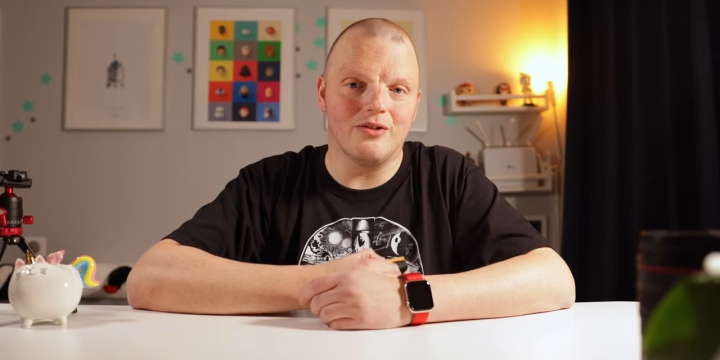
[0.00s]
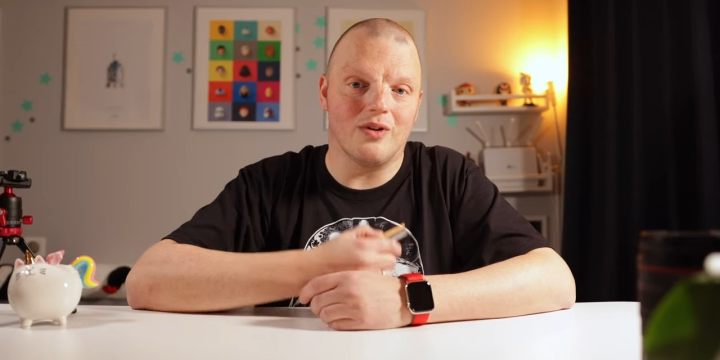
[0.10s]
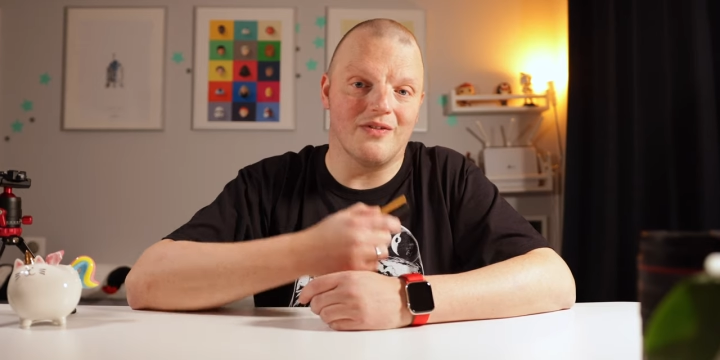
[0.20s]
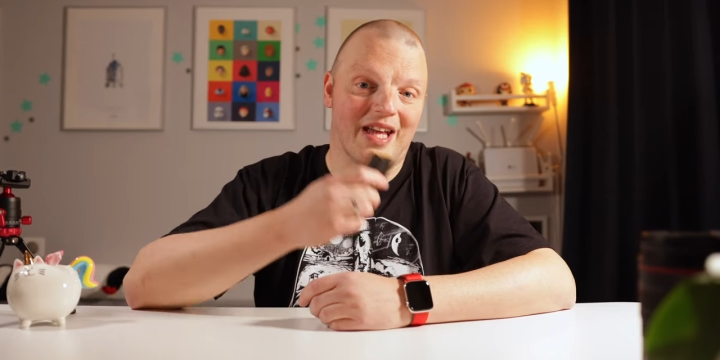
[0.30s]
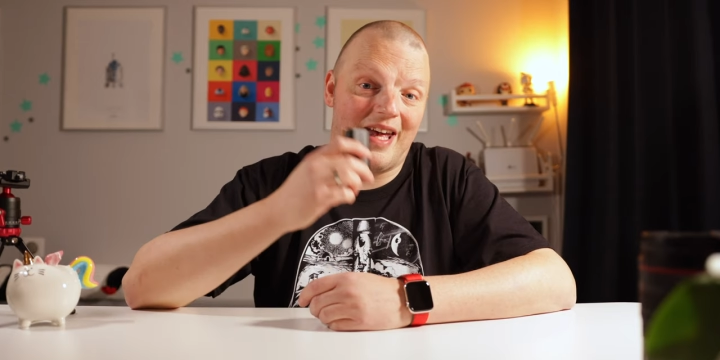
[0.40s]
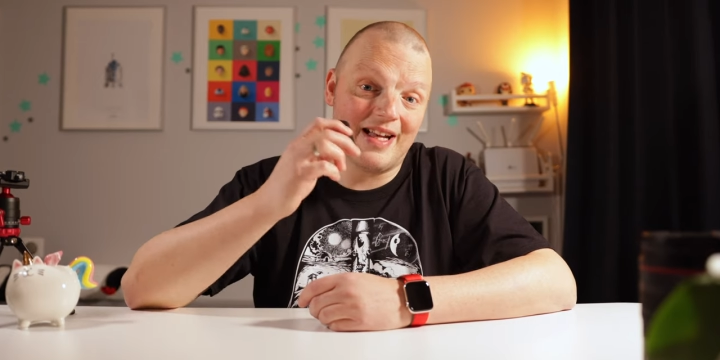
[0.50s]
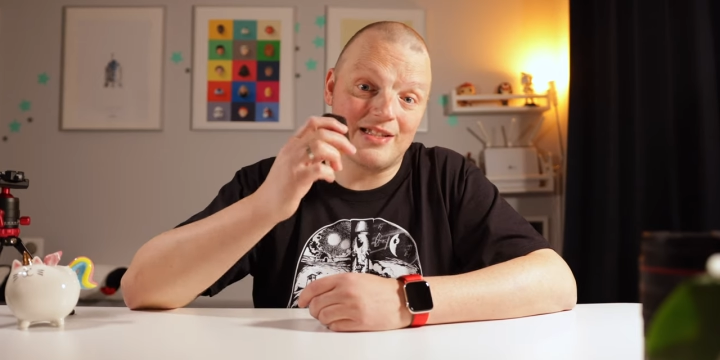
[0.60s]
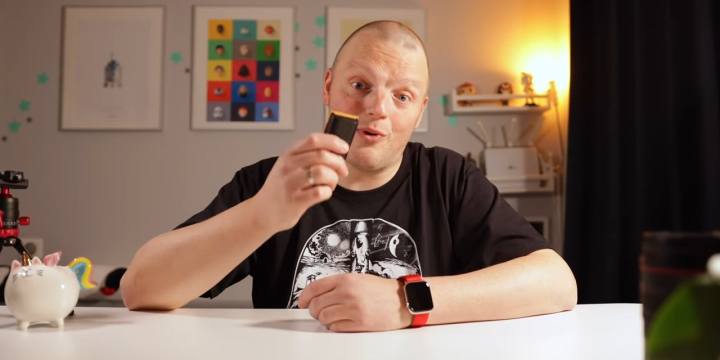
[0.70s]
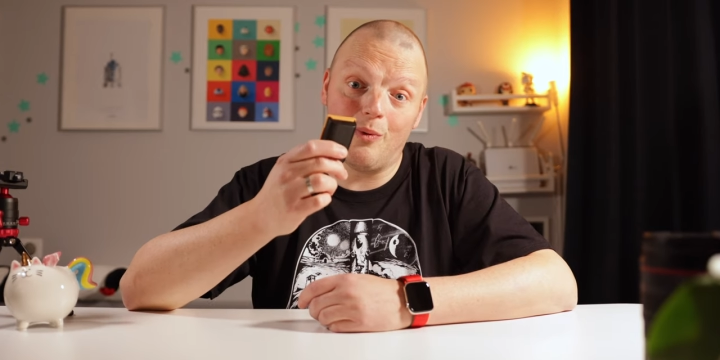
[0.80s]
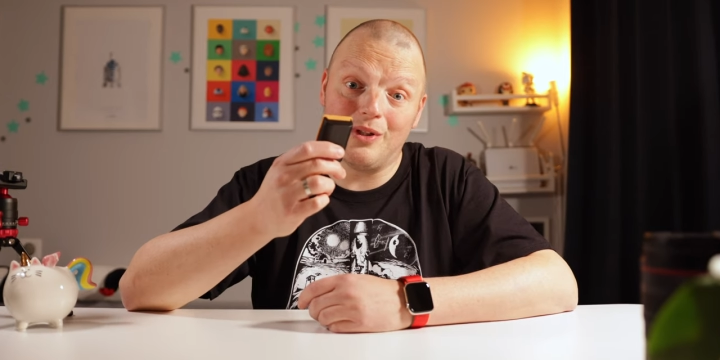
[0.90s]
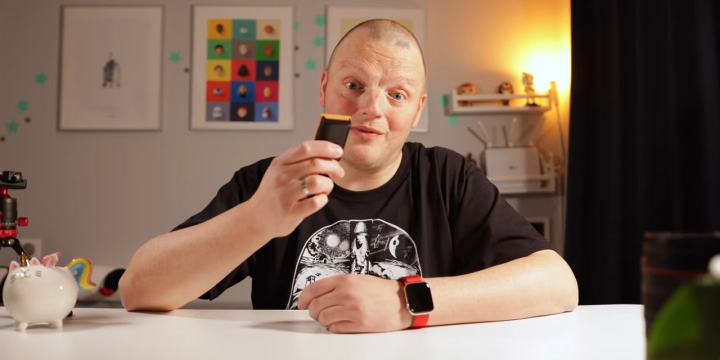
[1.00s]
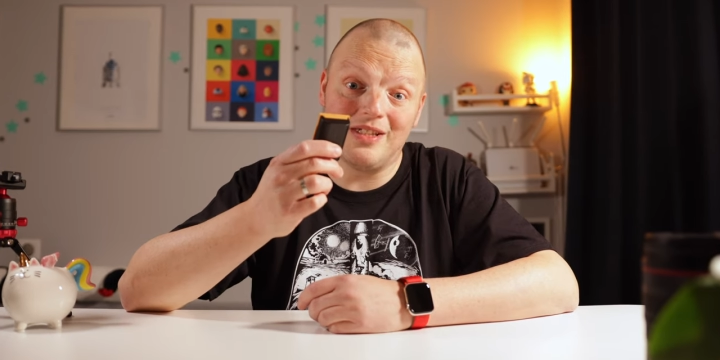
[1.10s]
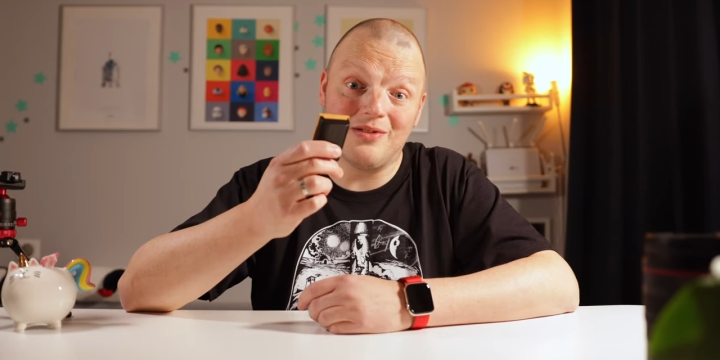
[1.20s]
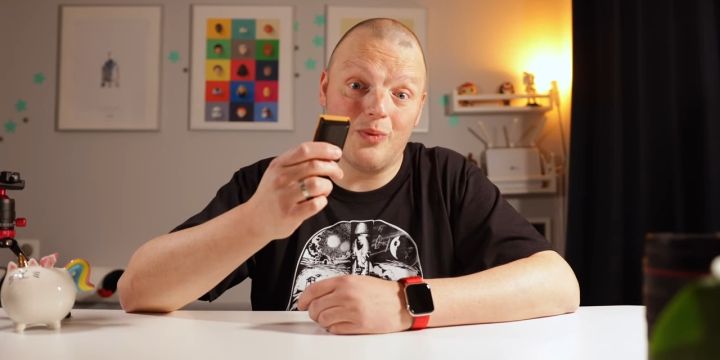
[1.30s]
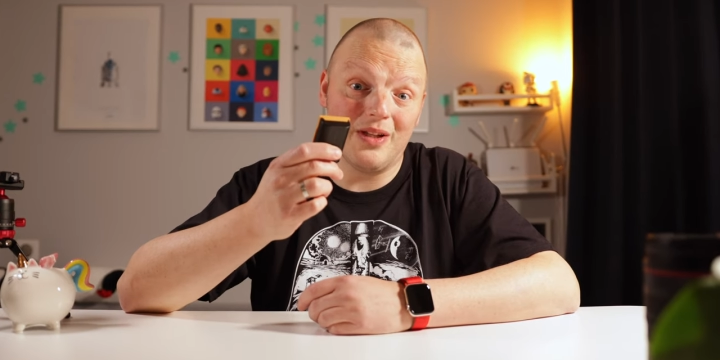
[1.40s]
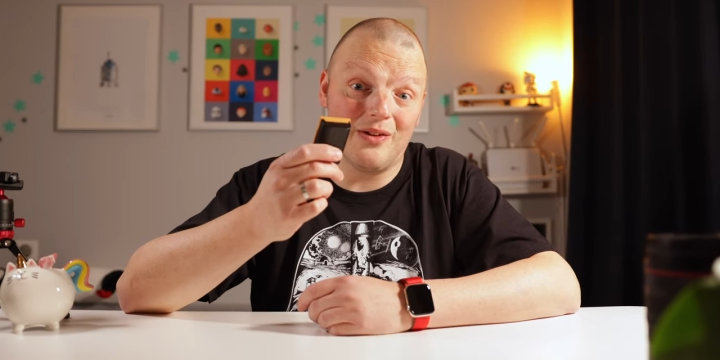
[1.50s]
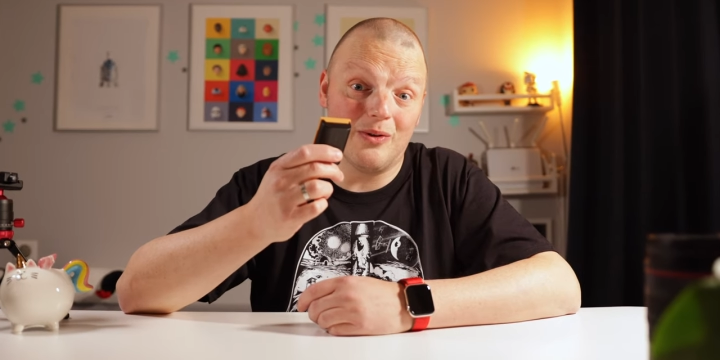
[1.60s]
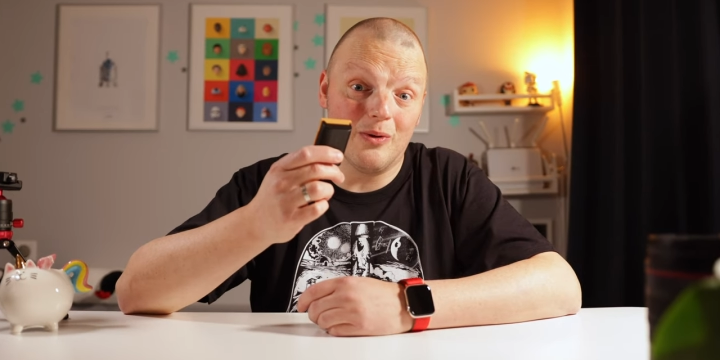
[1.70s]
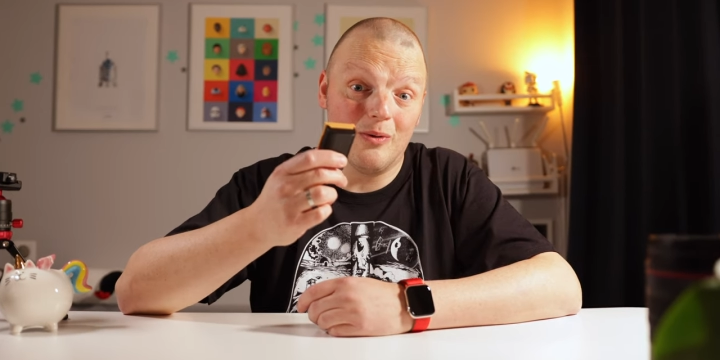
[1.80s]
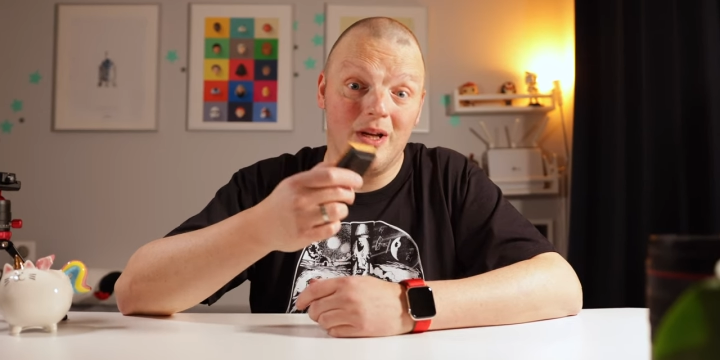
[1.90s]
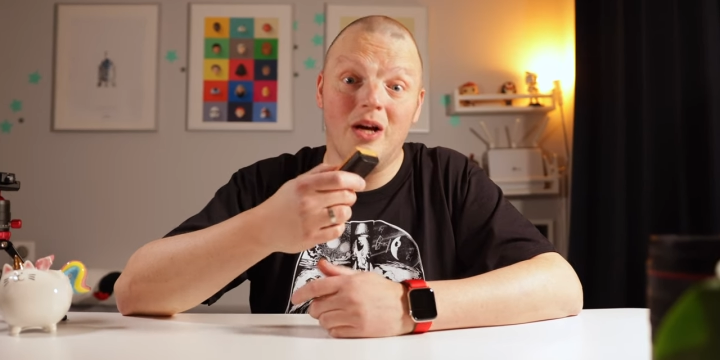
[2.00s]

to have an extra one of these with you